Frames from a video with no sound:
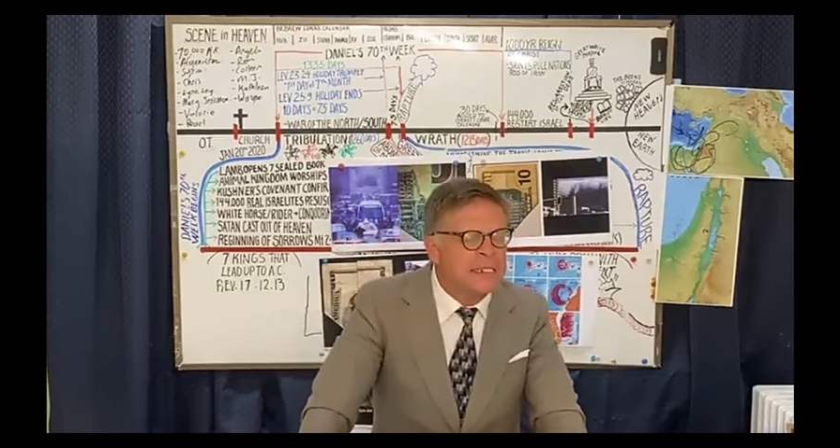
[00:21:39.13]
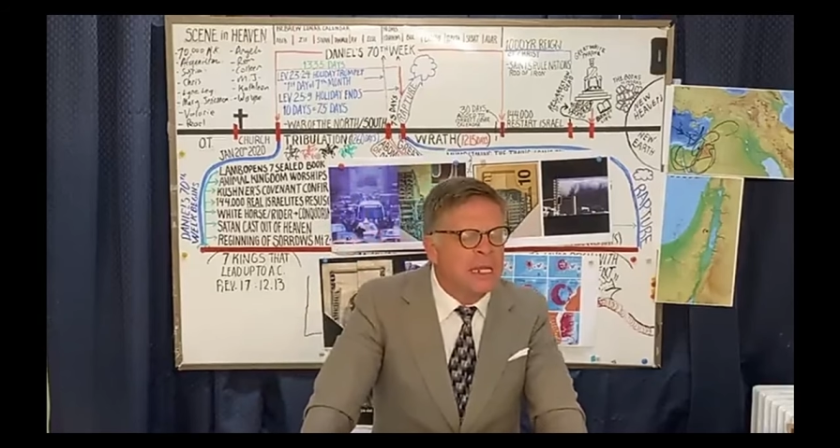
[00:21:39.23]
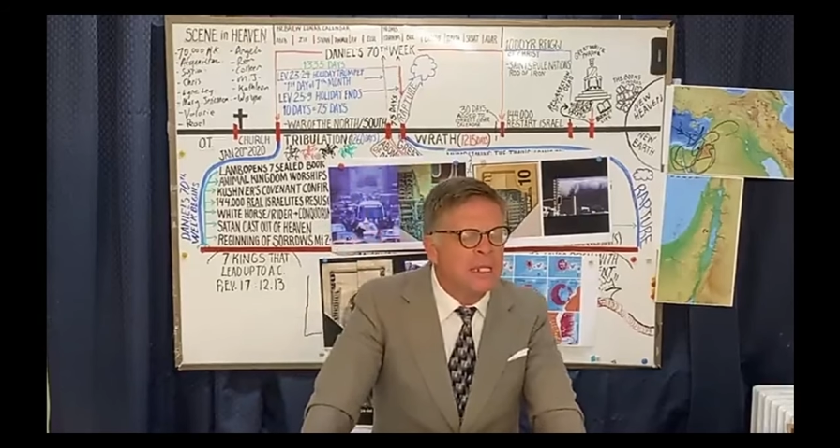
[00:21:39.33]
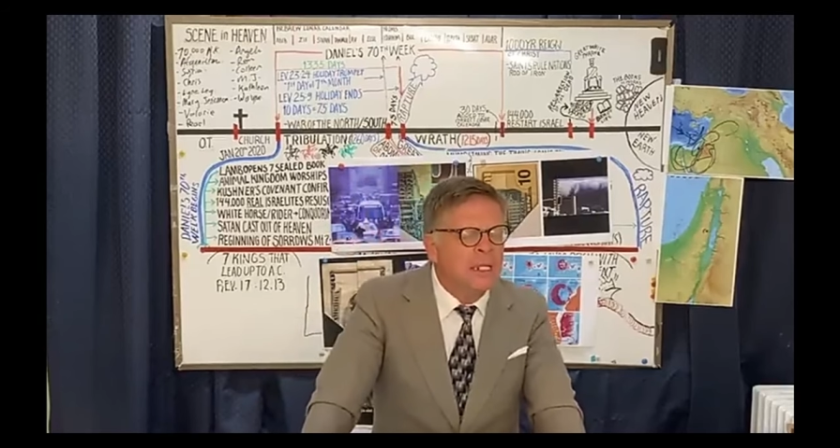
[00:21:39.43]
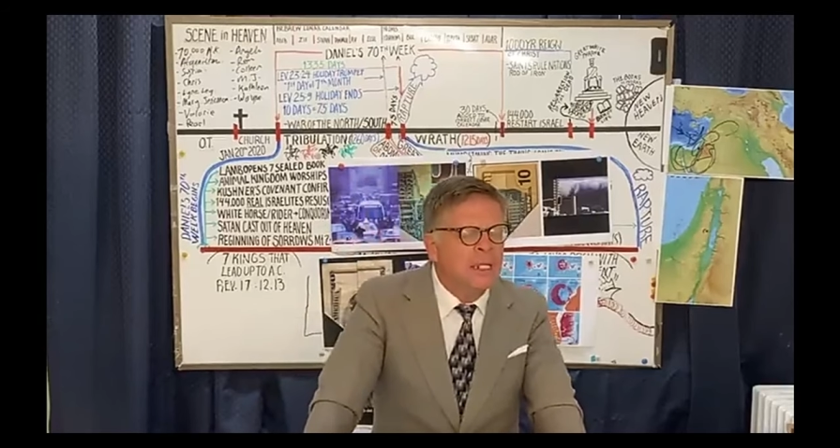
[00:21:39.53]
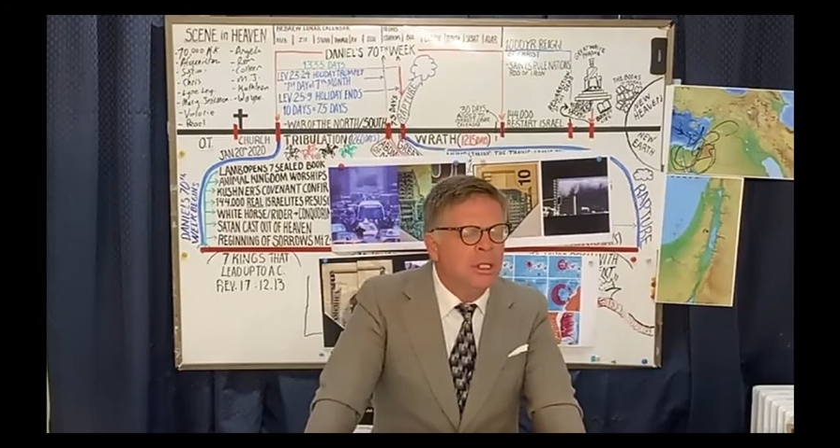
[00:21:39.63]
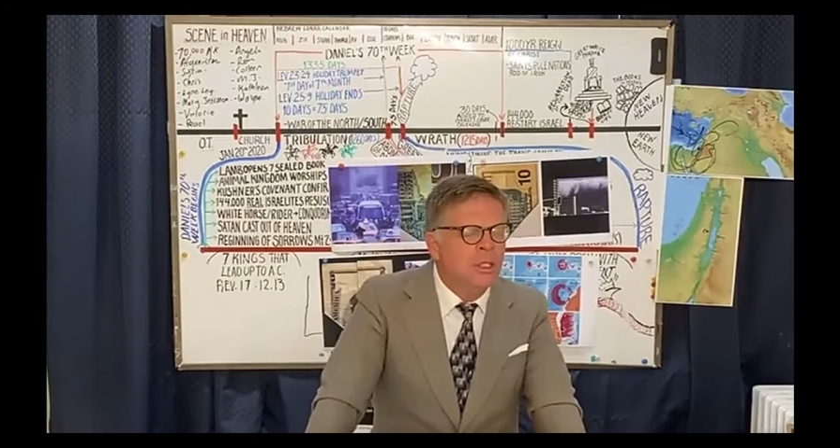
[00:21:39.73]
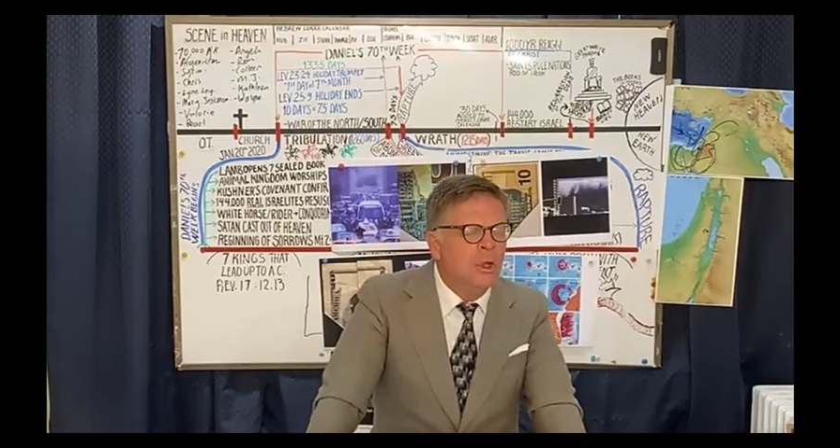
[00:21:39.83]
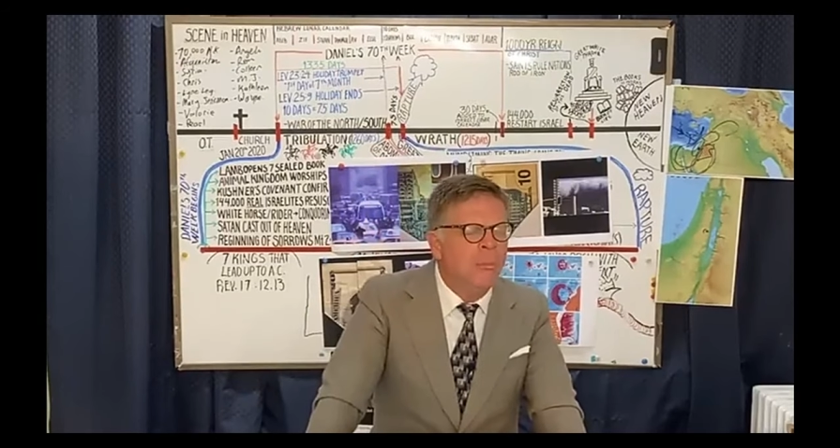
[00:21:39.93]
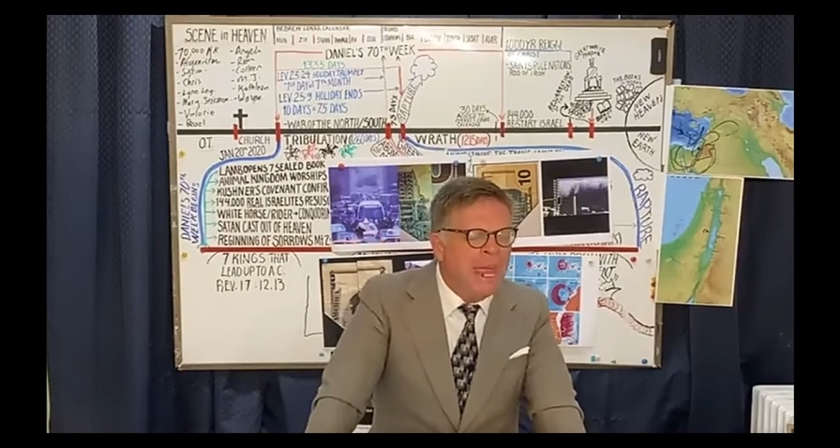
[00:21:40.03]
You
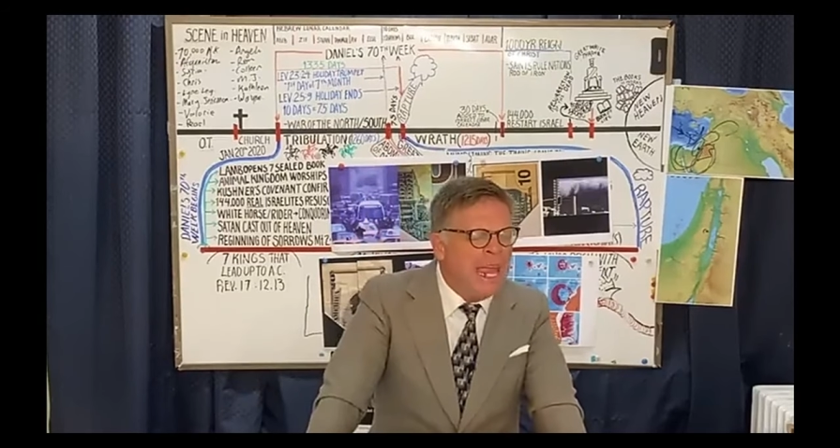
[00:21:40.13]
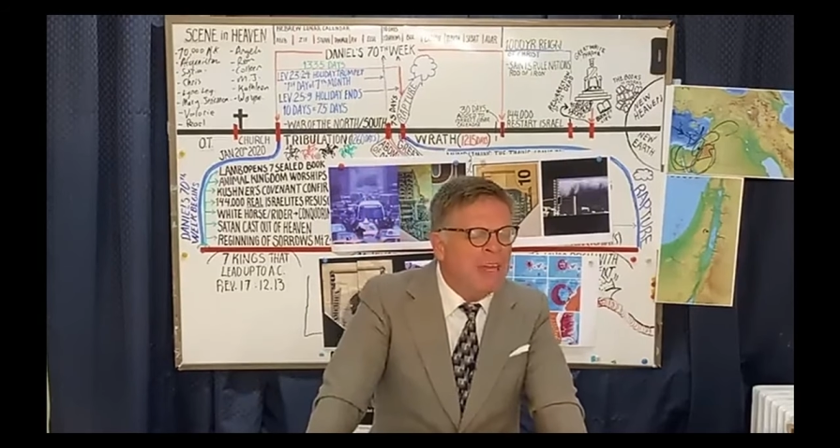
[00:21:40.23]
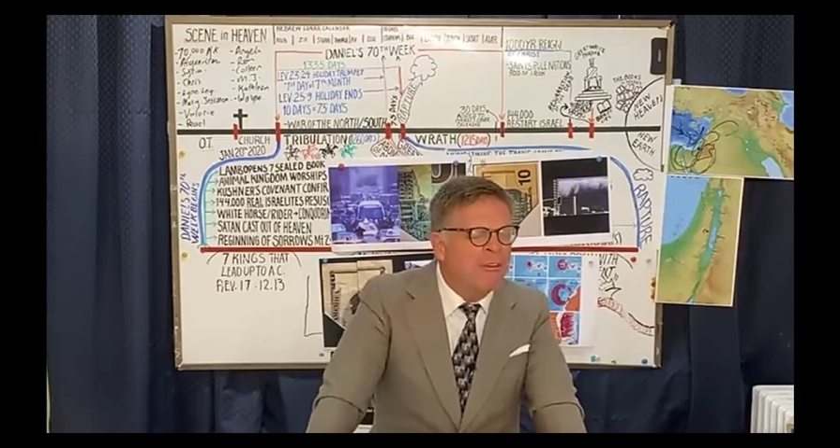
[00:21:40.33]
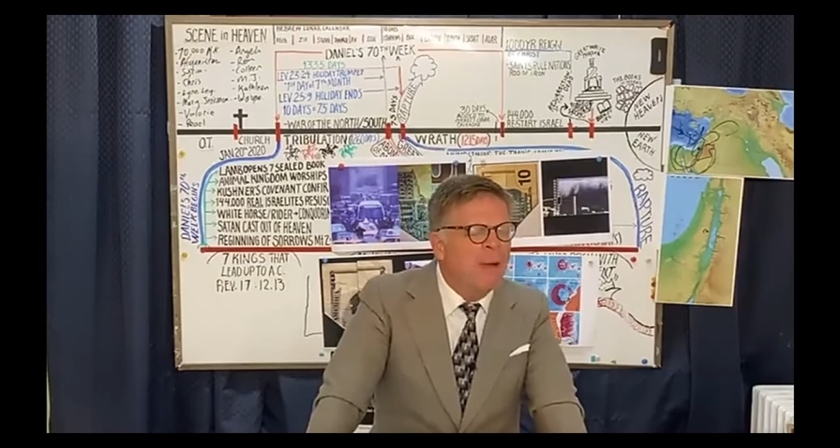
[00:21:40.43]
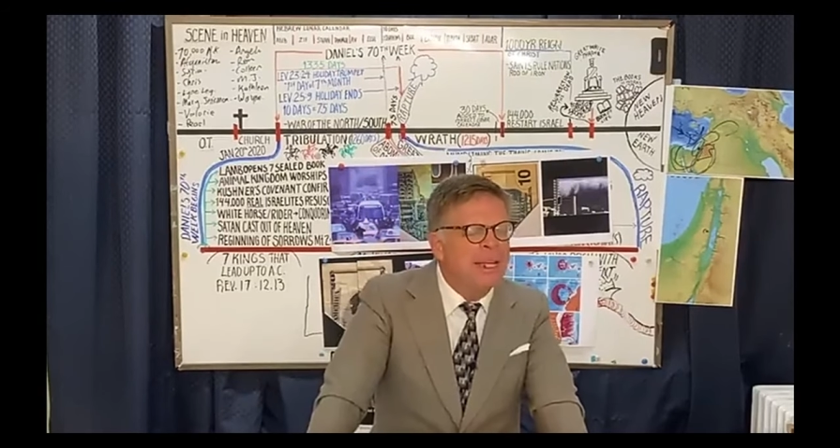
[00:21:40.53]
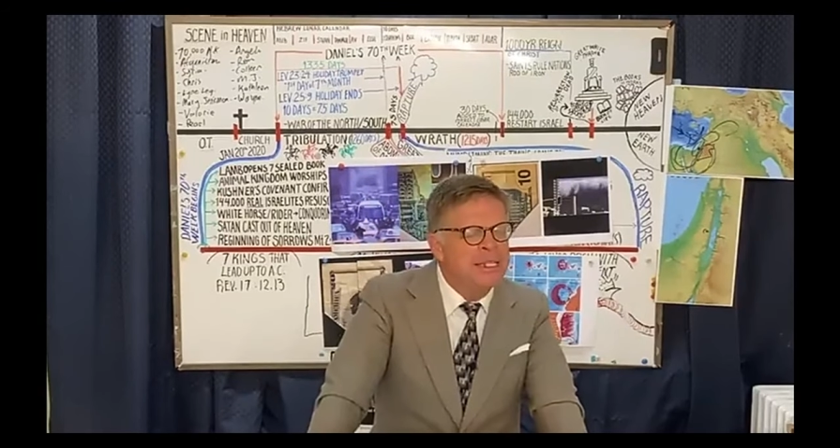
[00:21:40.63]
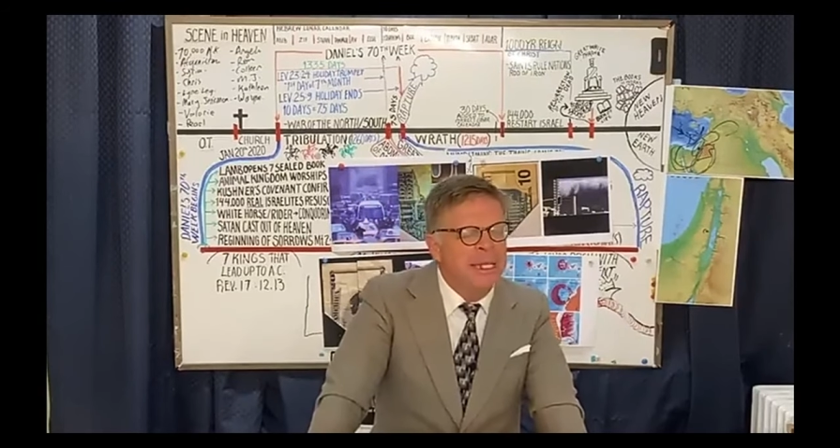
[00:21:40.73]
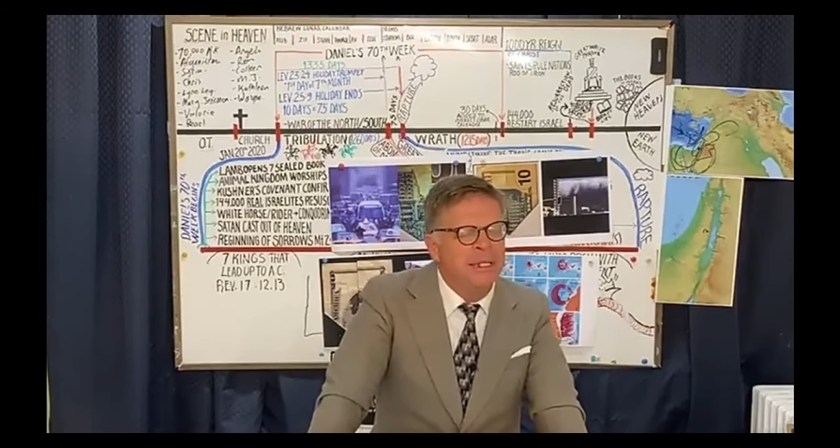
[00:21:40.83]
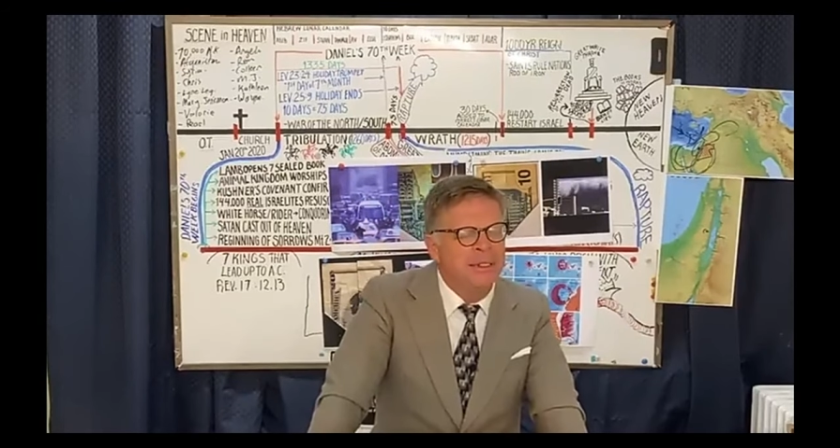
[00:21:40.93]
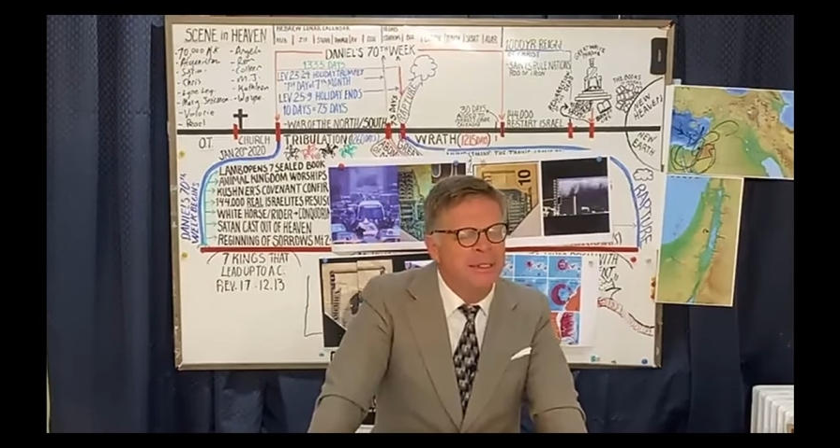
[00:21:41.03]
paid for my sins,